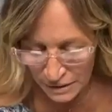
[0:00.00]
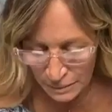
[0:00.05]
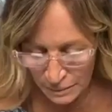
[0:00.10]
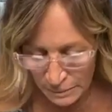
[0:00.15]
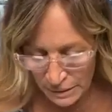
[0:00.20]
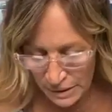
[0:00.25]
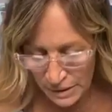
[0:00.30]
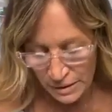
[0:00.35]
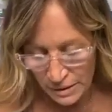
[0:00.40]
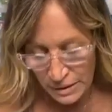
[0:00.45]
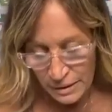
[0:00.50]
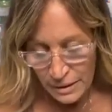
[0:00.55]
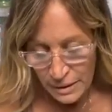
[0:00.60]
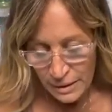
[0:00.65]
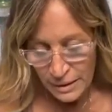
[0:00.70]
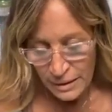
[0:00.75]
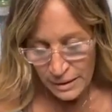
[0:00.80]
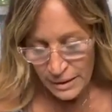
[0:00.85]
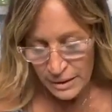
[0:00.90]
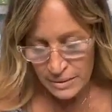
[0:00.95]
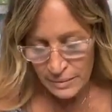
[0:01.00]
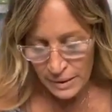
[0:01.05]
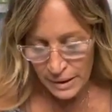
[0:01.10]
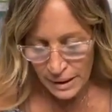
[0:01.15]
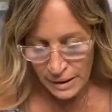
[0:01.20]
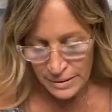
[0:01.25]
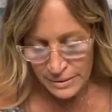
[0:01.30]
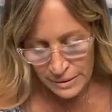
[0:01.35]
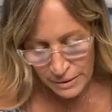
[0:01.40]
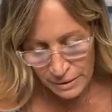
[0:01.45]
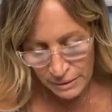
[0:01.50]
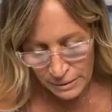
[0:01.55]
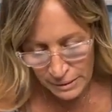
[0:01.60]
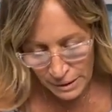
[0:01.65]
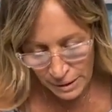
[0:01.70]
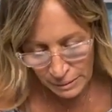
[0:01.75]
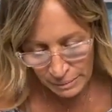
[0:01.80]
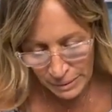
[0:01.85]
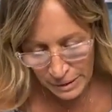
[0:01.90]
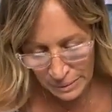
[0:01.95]
I mean, that's why guys are going
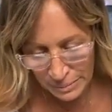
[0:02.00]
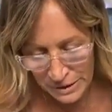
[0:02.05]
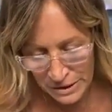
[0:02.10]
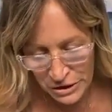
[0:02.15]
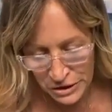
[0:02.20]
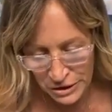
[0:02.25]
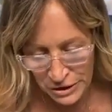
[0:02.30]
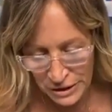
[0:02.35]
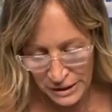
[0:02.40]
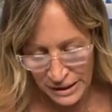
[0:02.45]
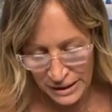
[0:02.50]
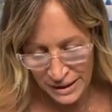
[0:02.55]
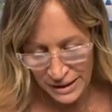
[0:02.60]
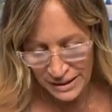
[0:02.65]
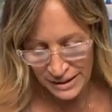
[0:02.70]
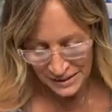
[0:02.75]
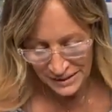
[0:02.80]
down Bourbon Street.